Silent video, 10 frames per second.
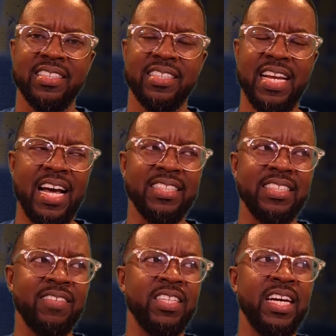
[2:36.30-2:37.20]

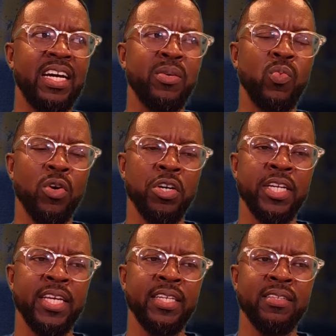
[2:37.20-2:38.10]
979 won
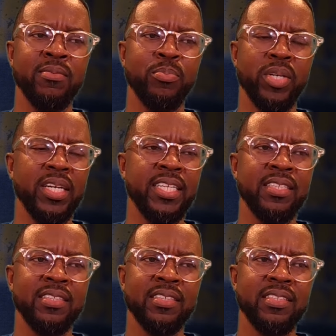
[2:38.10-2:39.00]
it, but
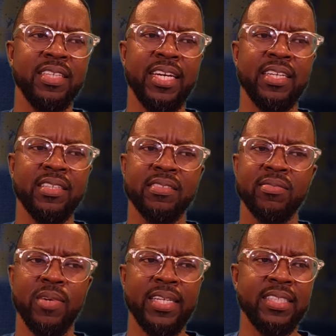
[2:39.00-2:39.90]
yeah,
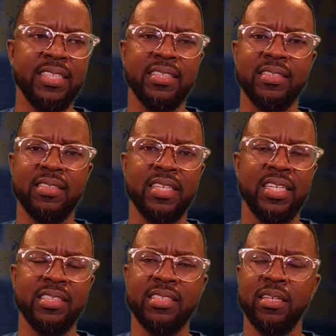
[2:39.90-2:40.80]
right there
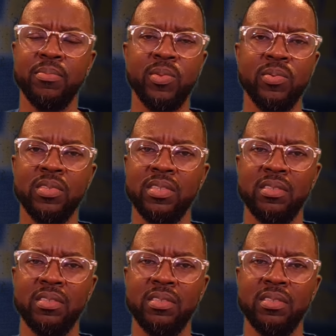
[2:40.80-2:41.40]
10 something,